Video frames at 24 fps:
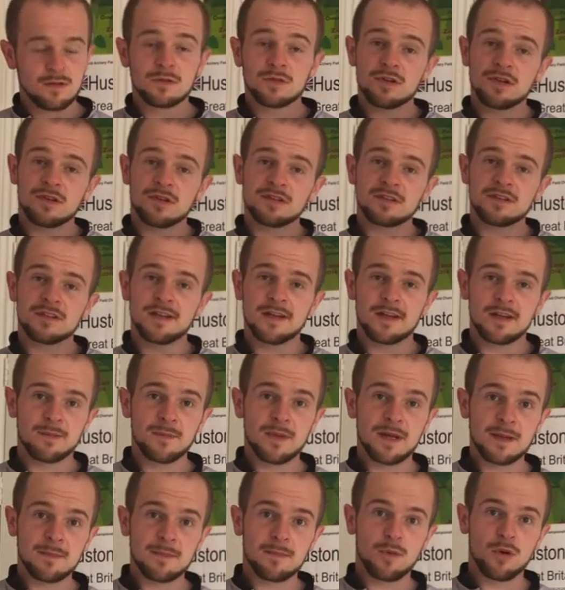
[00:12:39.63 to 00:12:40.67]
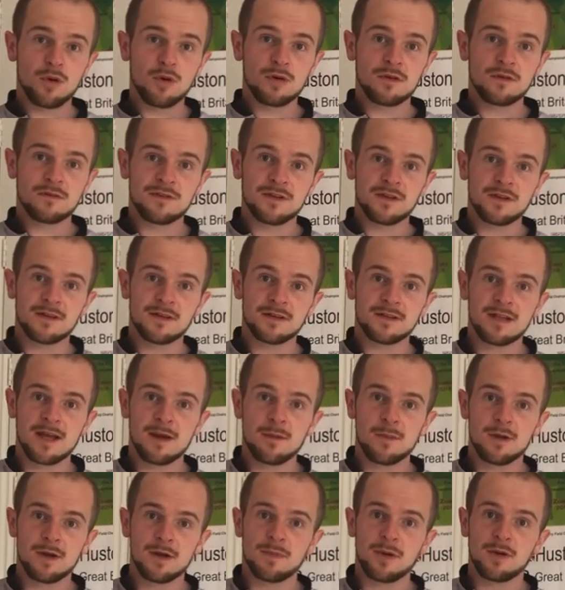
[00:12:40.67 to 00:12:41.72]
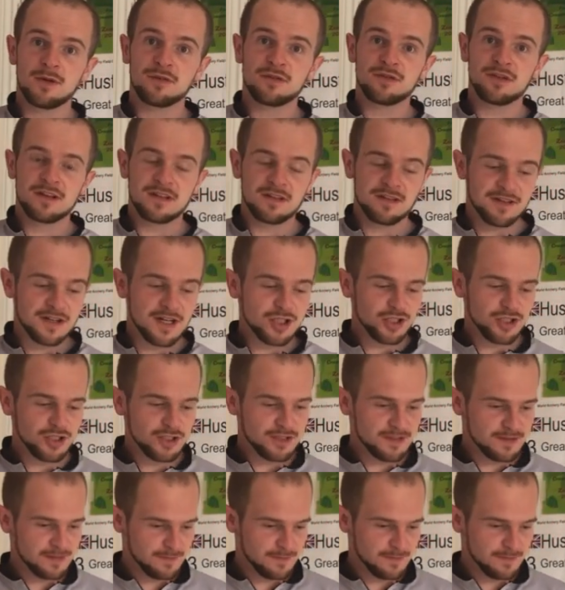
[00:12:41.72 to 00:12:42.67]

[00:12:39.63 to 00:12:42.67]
Just a minute more of the 10-minute bow training session.